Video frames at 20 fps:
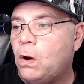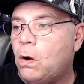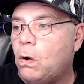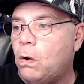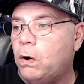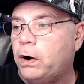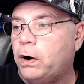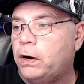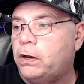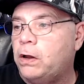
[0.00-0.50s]

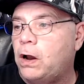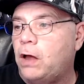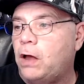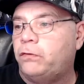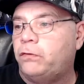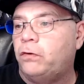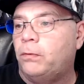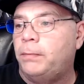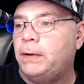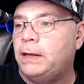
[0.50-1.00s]
Or it could
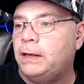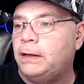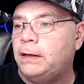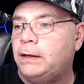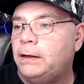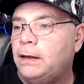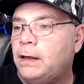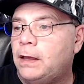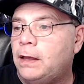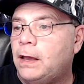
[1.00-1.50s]
also
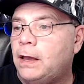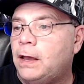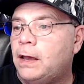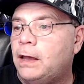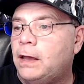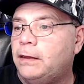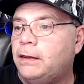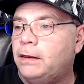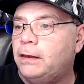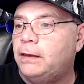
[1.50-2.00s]
be
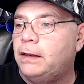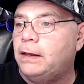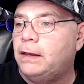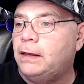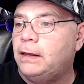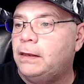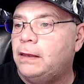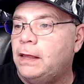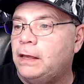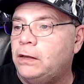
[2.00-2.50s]
that
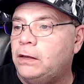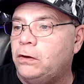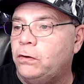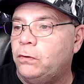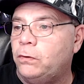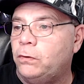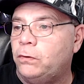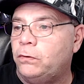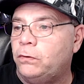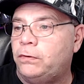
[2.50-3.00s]
they
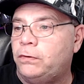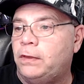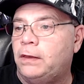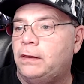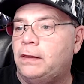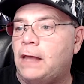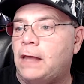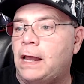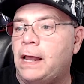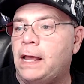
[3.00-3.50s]
use
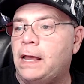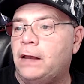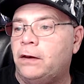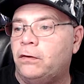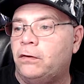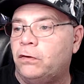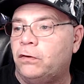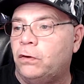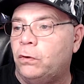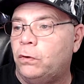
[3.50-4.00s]
that that hand
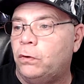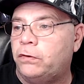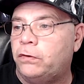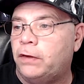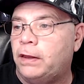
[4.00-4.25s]
is Luke's,